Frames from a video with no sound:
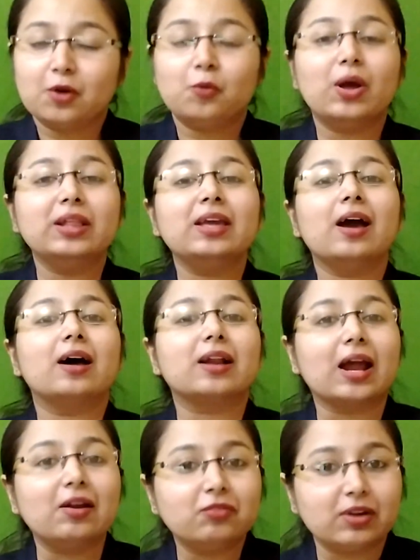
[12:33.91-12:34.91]
When he
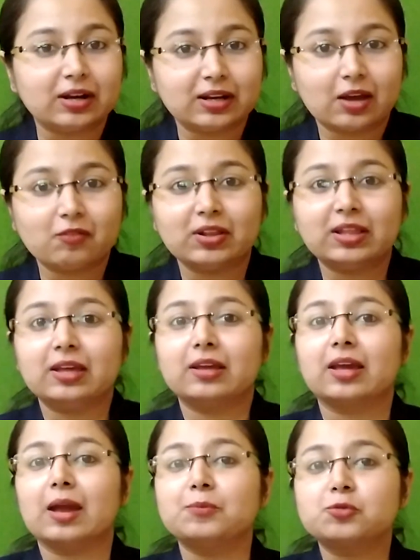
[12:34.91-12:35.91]
arrived India, when he
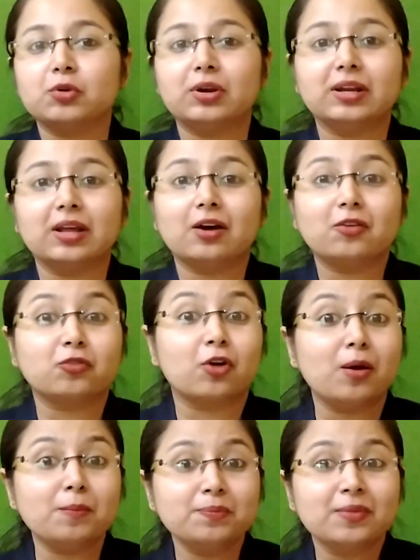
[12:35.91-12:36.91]
came to India
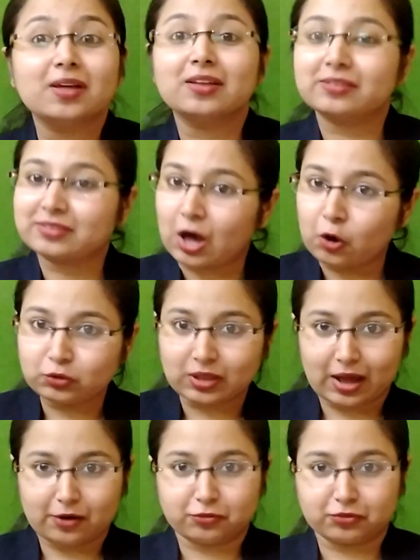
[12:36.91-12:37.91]
from South
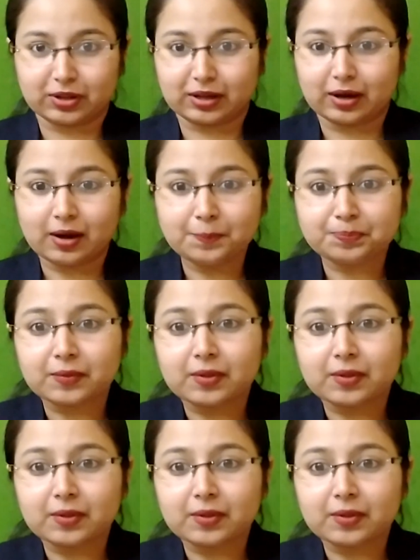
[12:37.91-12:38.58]
Africa,